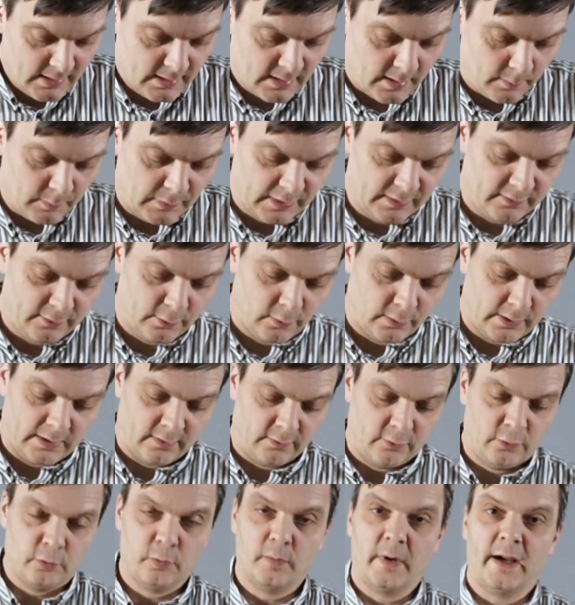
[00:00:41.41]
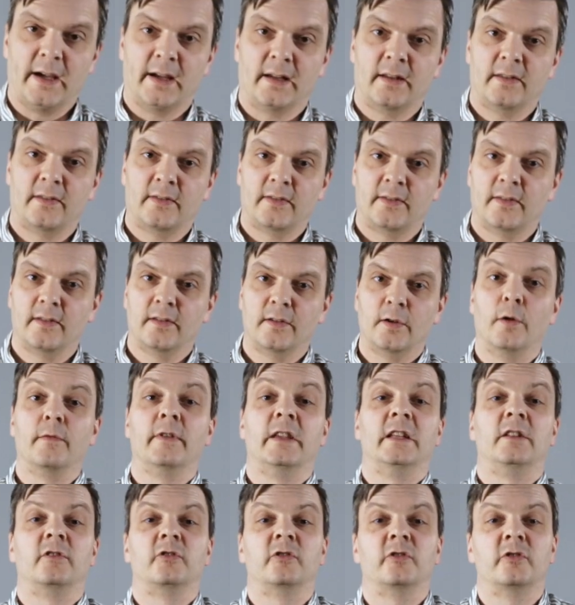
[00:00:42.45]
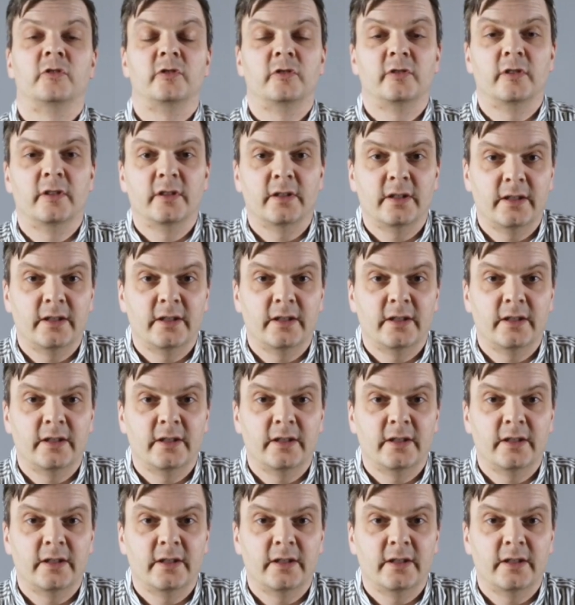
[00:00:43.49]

That means you'll get 2 bags of each.